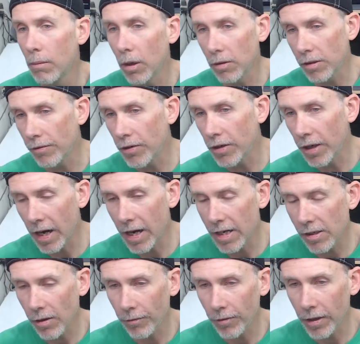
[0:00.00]
most of you
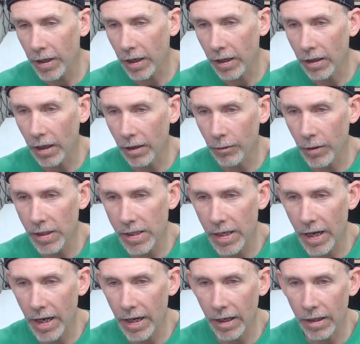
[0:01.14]
guys hopefully on on
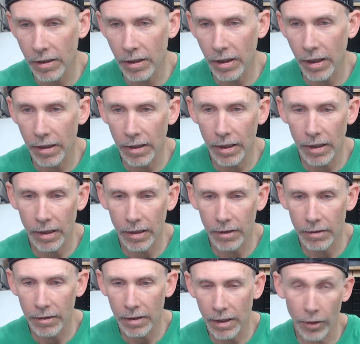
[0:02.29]
Wednesday at at,
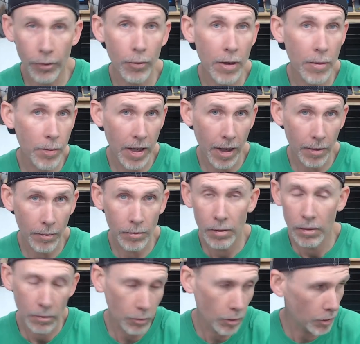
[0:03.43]
uh, at three P M
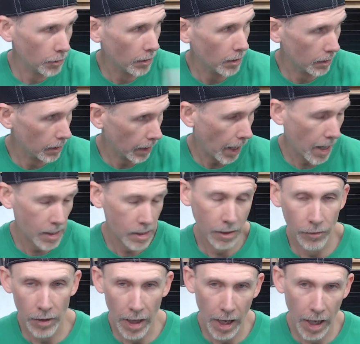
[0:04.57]
We'll do the the
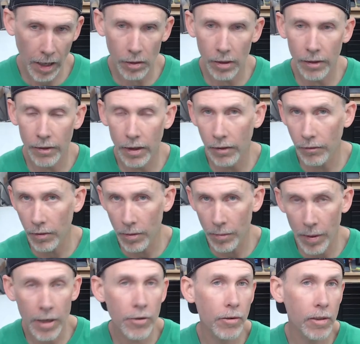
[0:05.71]
casting for the handle, and then for the
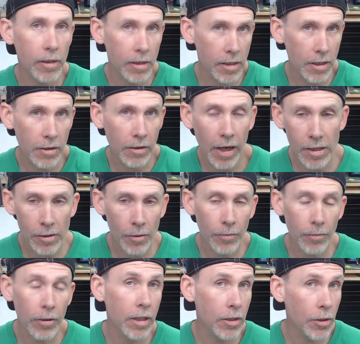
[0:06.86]
patrons, I'll see you guys
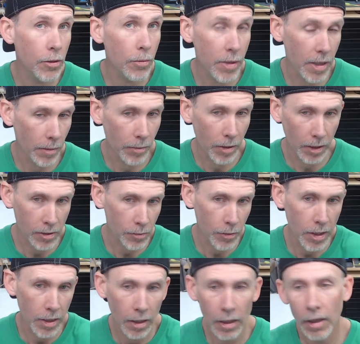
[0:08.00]
hopefully at two P M next
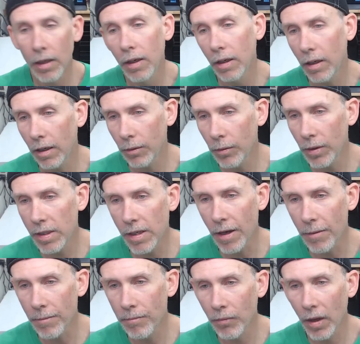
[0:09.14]
week on
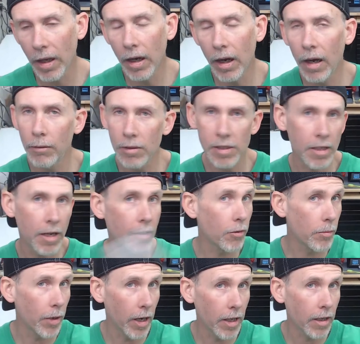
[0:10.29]
Wednesday. And I will see
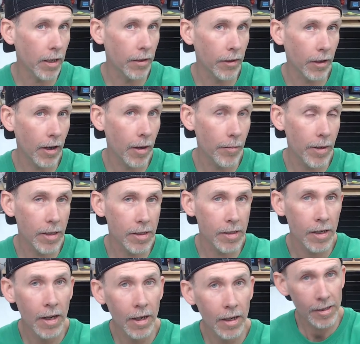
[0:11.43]
everybody in the
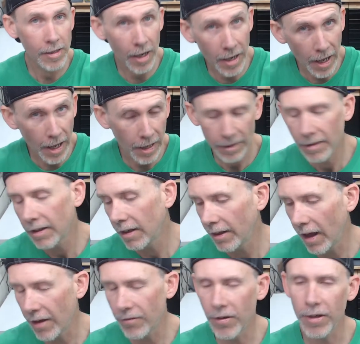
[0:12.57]
comments Sunday on
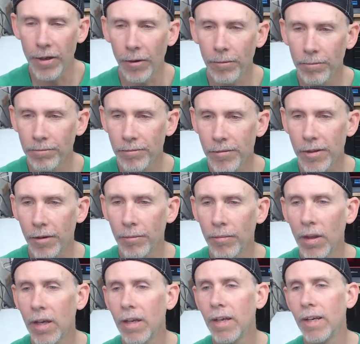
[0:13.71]
that video. So
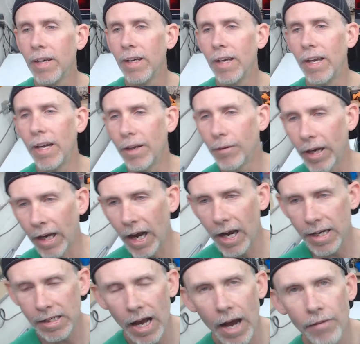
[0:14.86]
anyway,
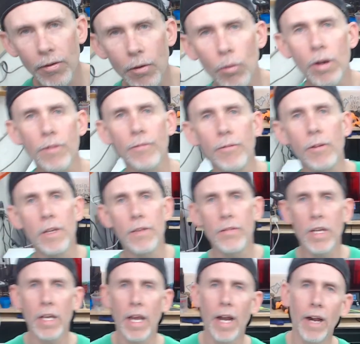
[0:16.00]
guys, have a wonderful
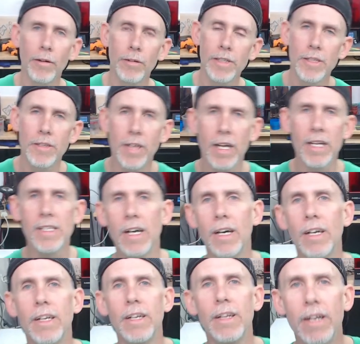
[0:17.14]
evening, and I will see you guys
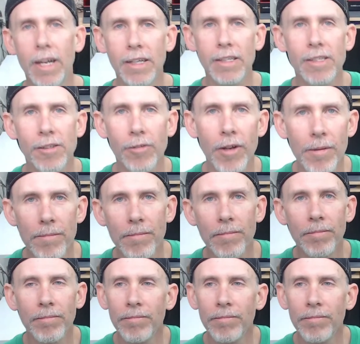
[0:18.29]
on the next stream.